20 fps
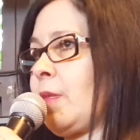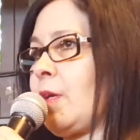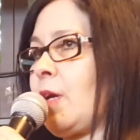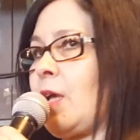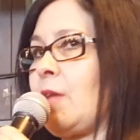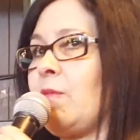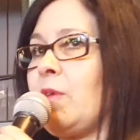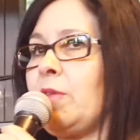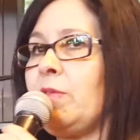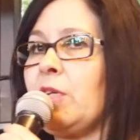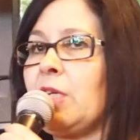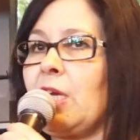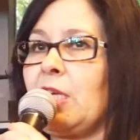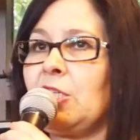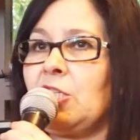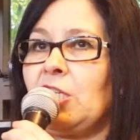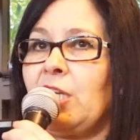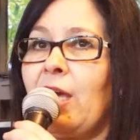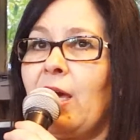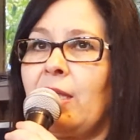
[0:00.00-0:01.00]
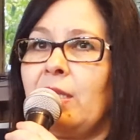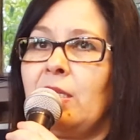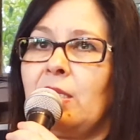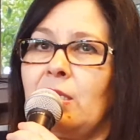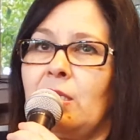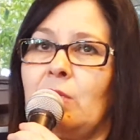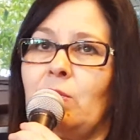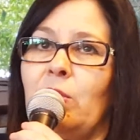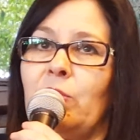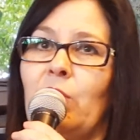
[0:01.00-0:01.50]
And when we can share
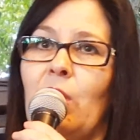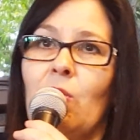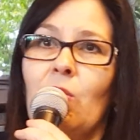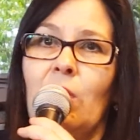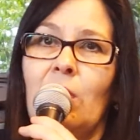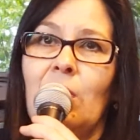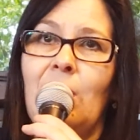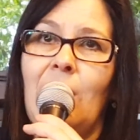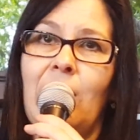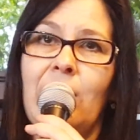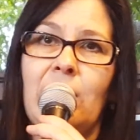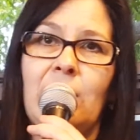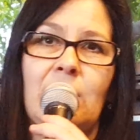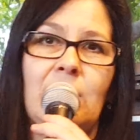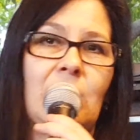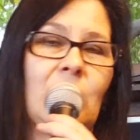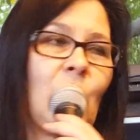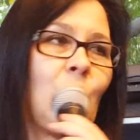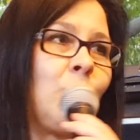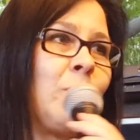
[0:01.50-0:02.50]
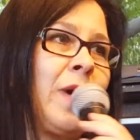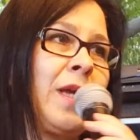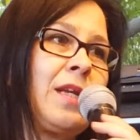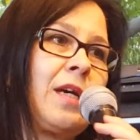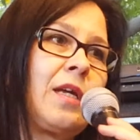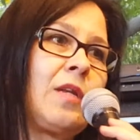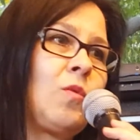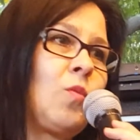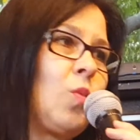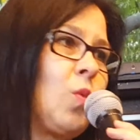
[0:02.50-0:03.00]
this with our clients, no matter
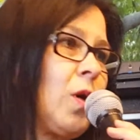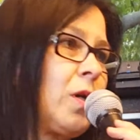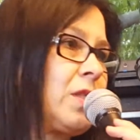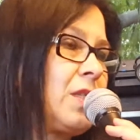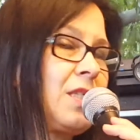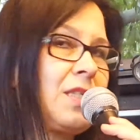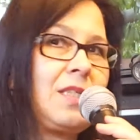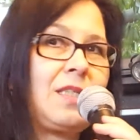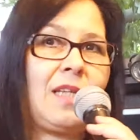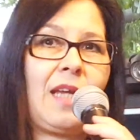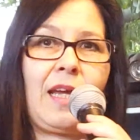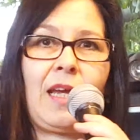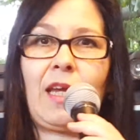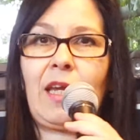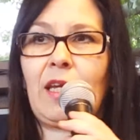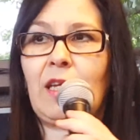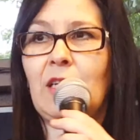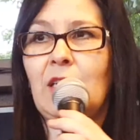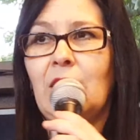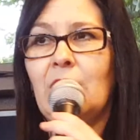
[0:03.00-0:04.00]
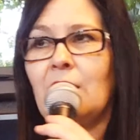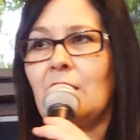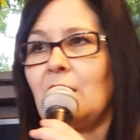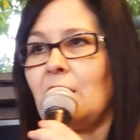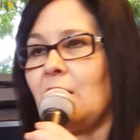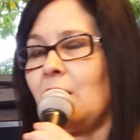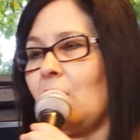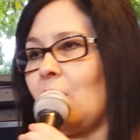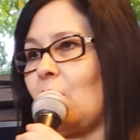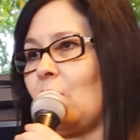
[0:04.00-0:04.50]
in what state
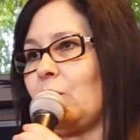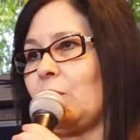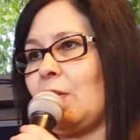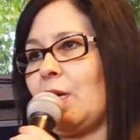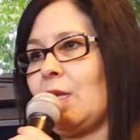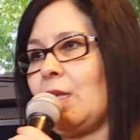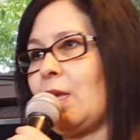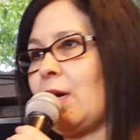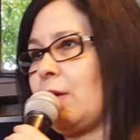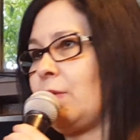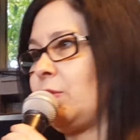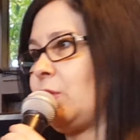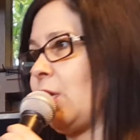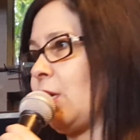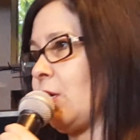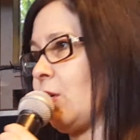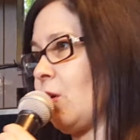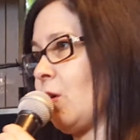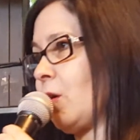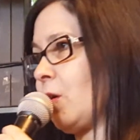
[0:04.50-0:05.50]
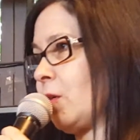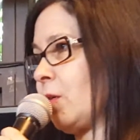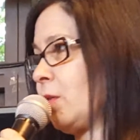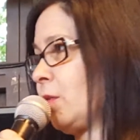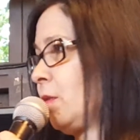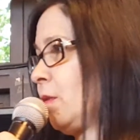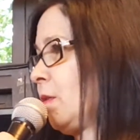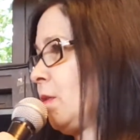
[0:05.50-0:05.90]
of their life they are,